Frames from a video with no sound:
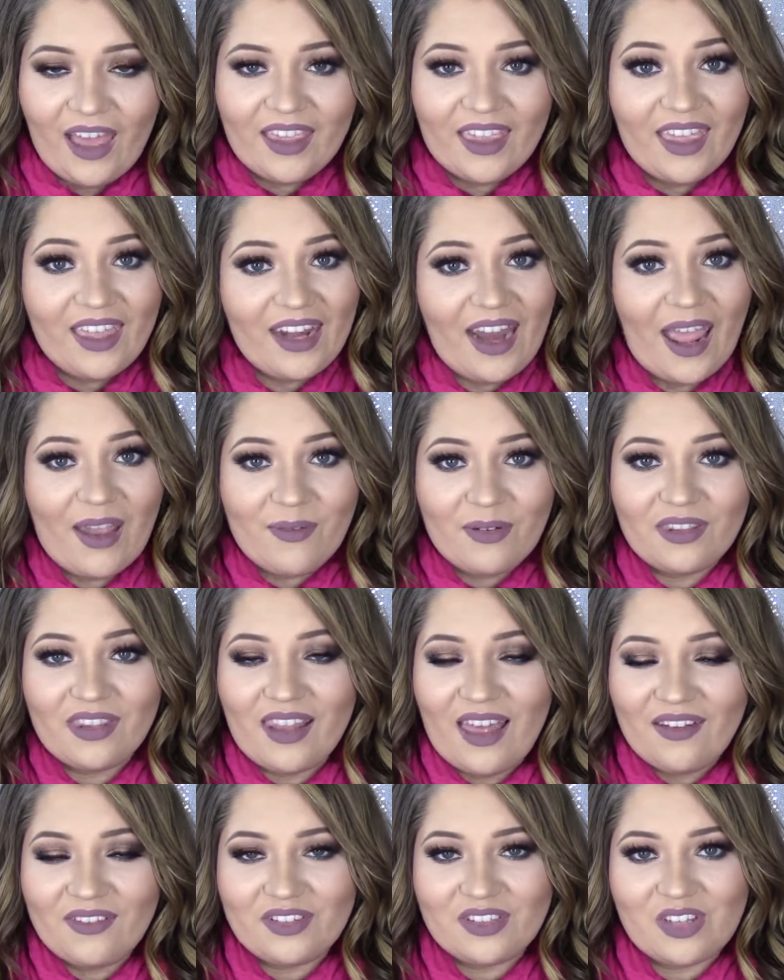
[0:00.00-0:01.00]
Again, I would
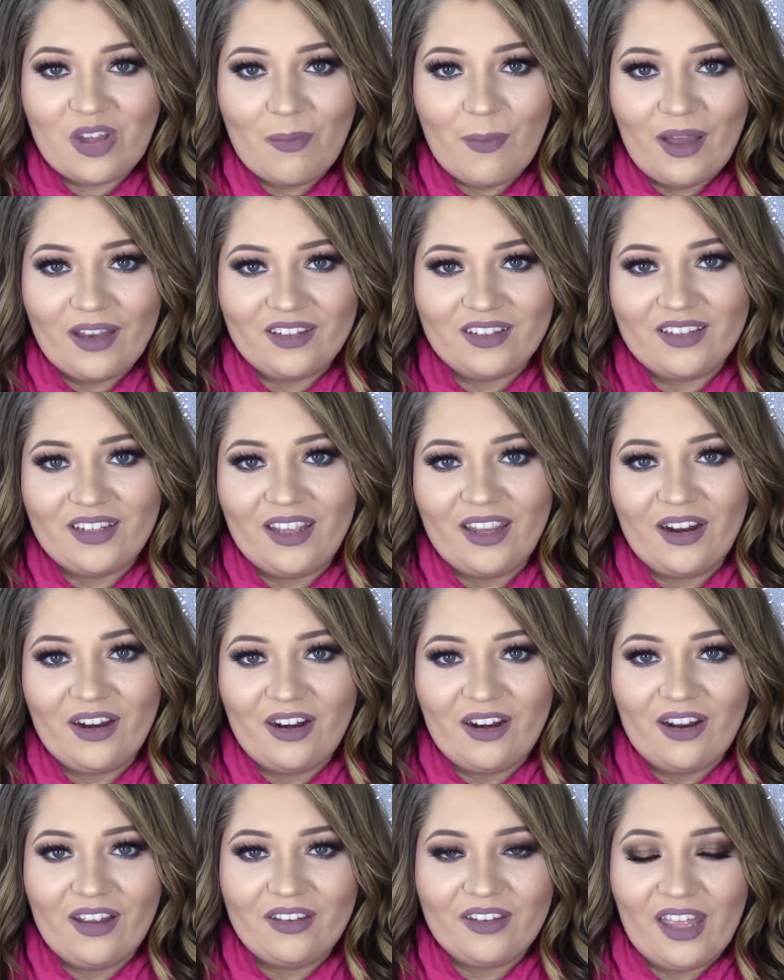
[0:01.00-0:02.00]
love so much to
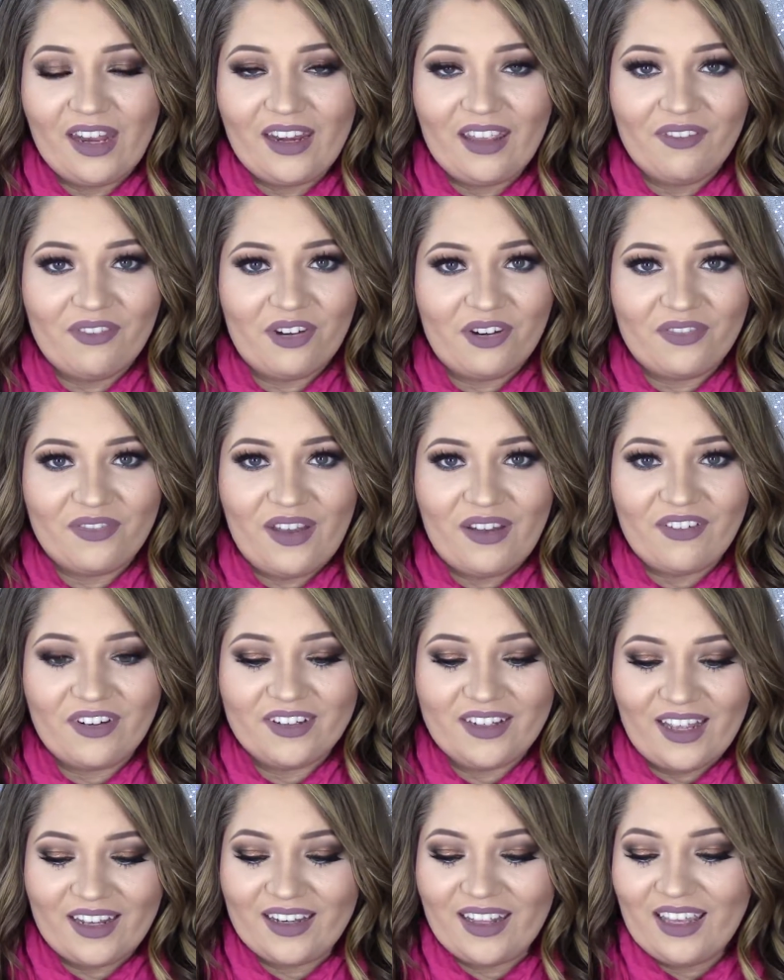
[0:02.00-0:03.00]
hear any of your
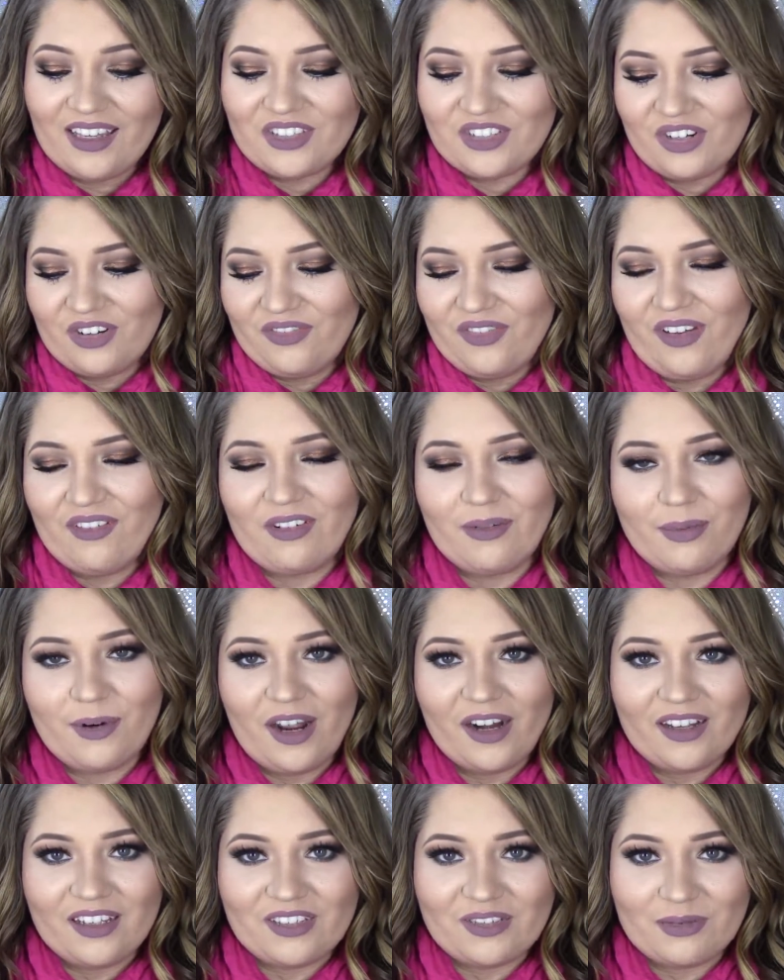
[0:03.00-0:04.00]
favorite techniques, your favorite
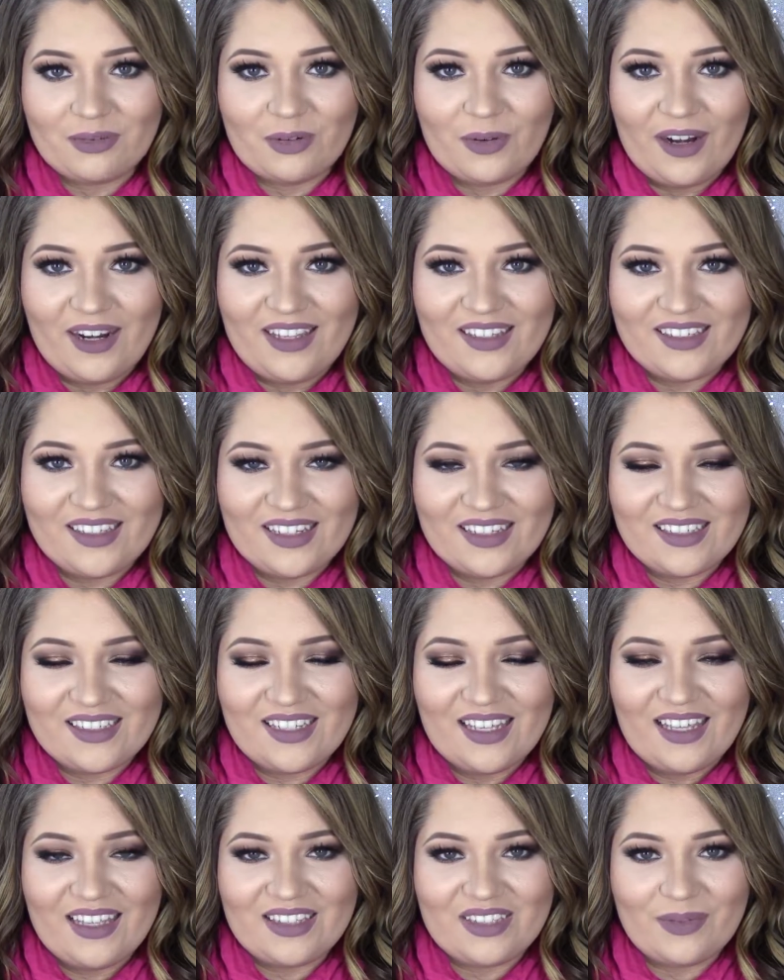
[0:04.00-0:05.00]
products from
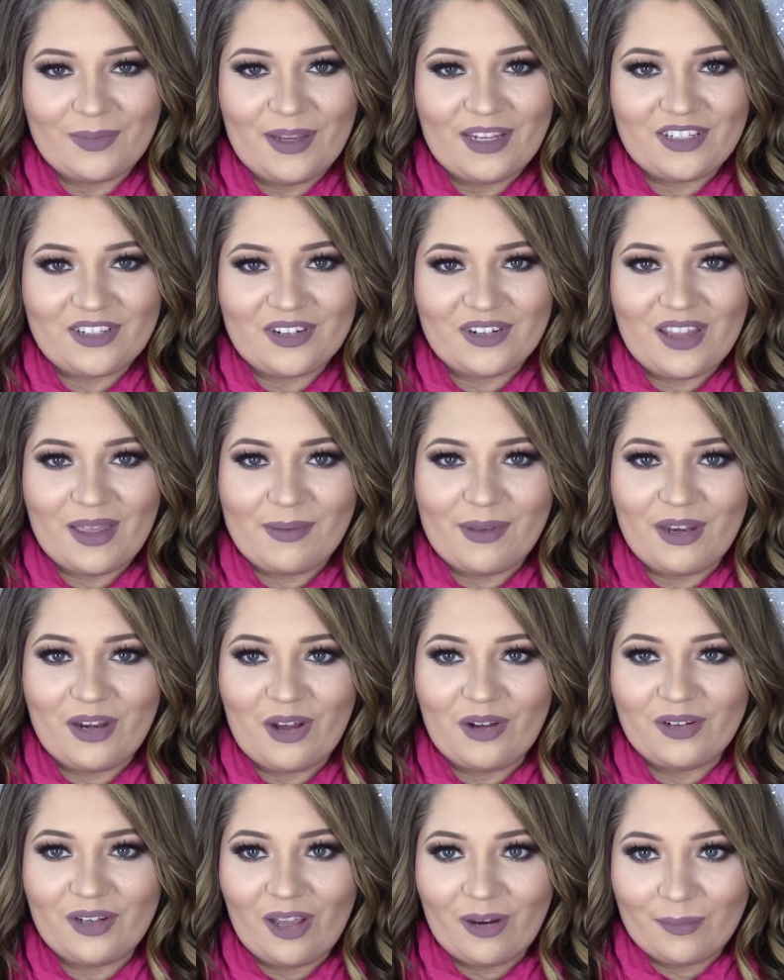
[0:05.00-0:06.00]
2016, so make sure and let me
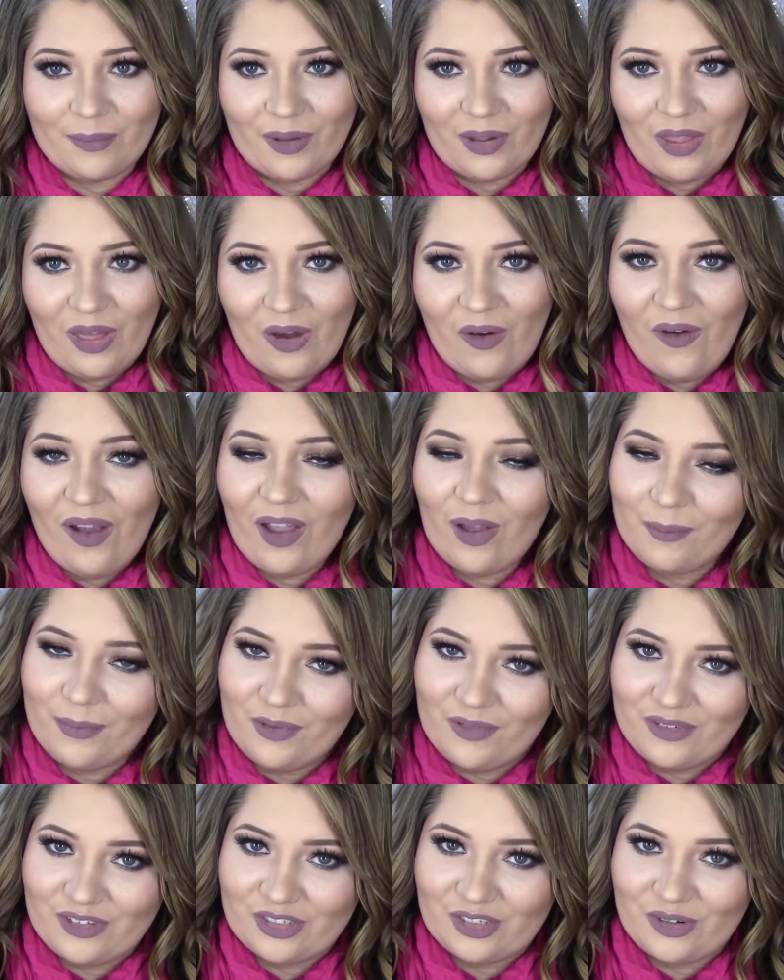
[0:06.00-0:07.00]
know down below. I hope
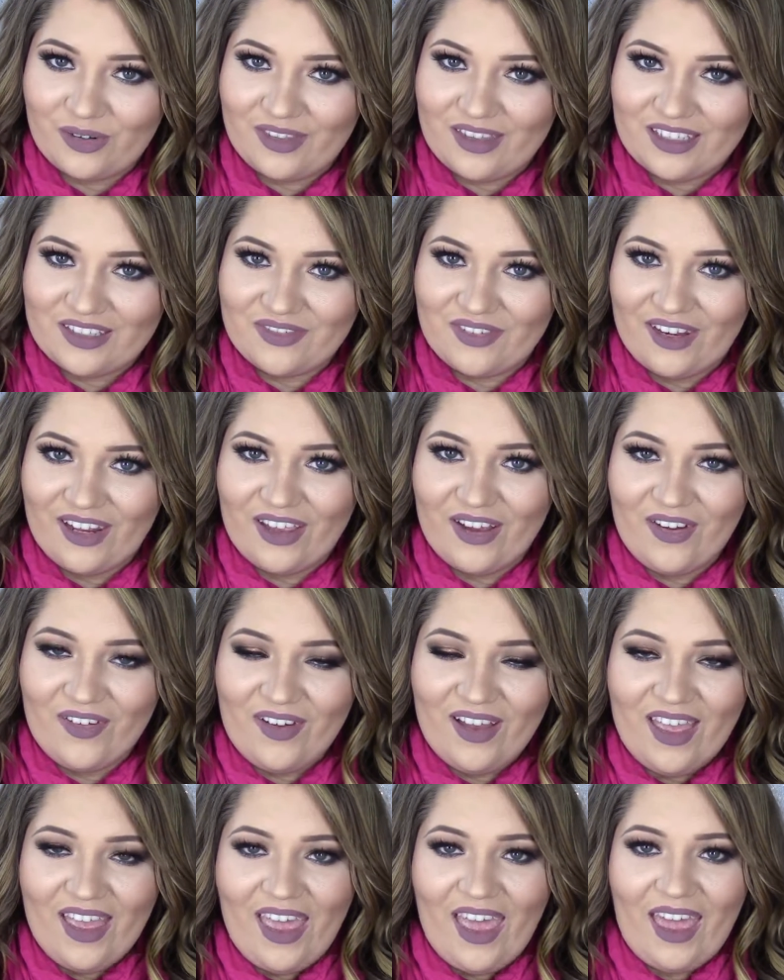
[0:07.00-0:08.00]
you've enjoyed this
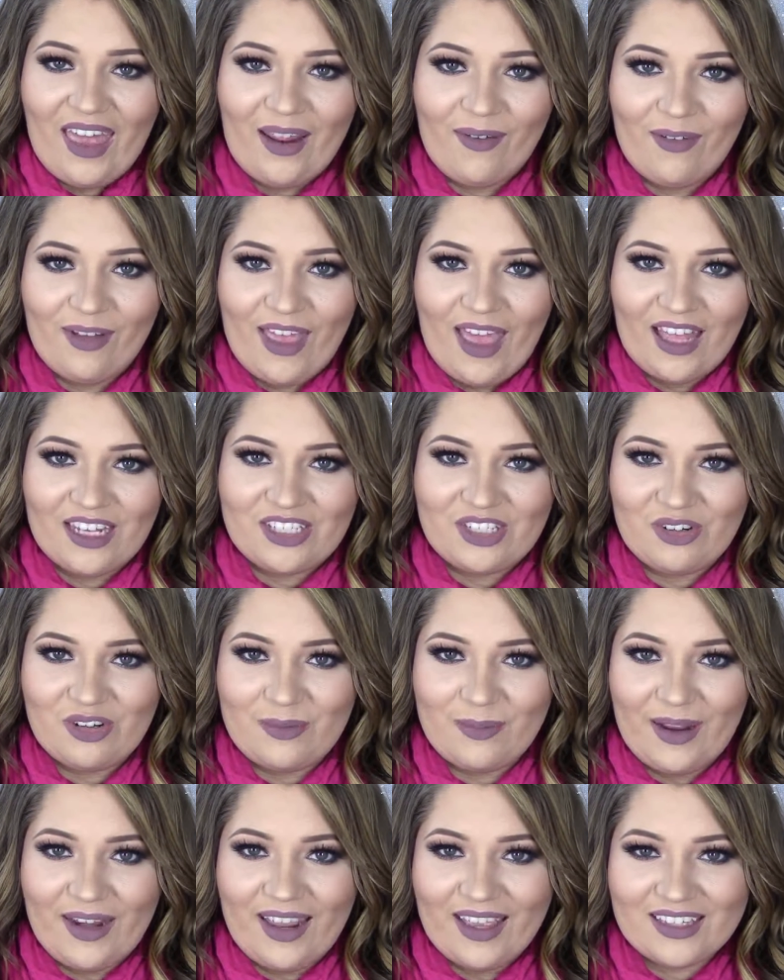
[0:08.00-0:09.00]
video, and I will catch you
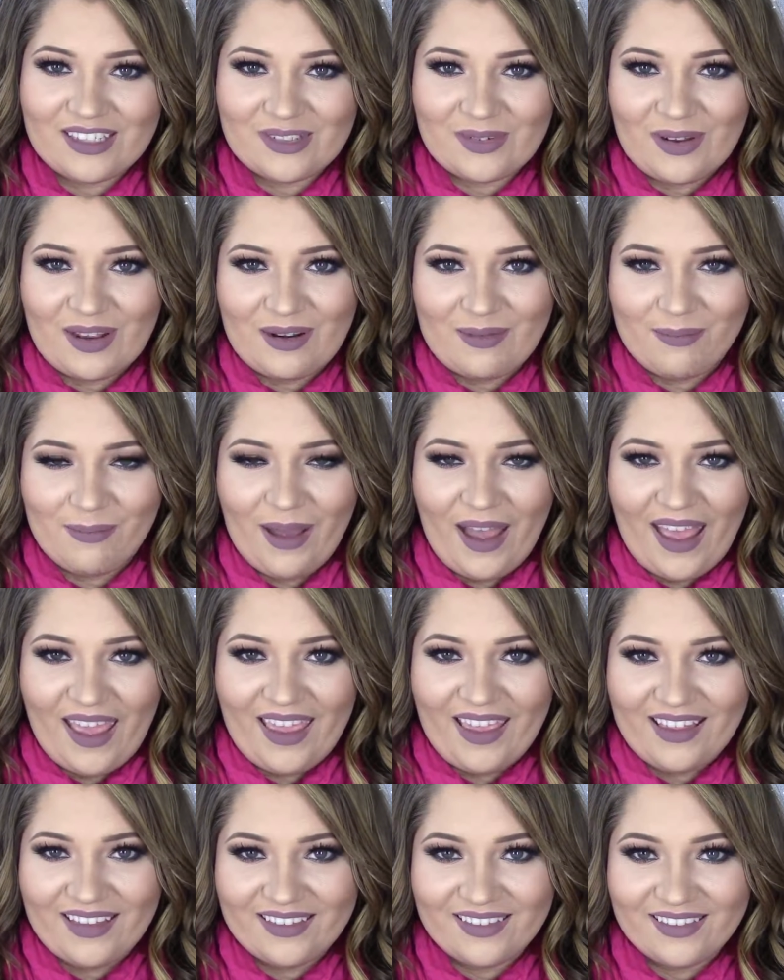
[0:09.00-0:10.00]
in my next one.
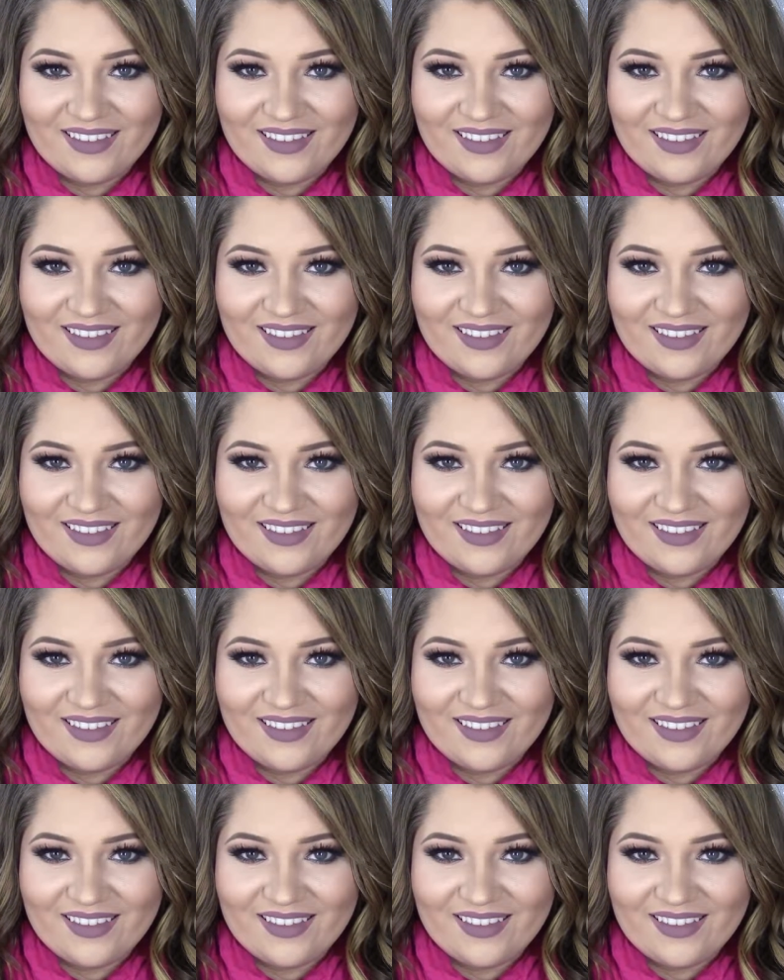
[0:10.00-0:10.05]
Bye!